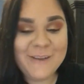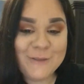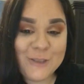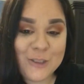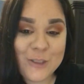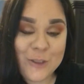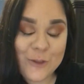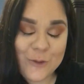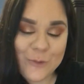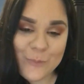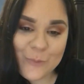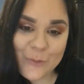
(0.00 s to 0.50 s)
I
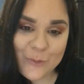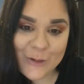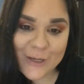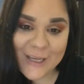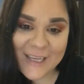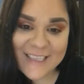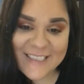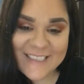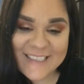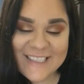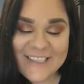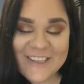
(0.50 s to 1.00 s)
had 2
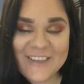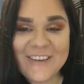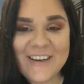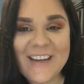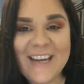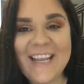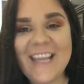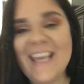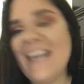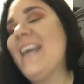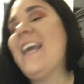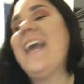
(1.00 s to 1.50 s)
boys
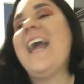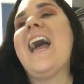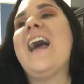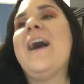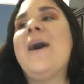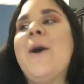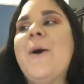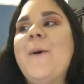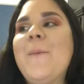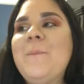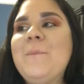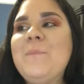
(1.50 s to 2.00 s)

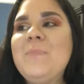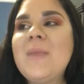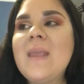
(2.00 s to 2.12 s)
already.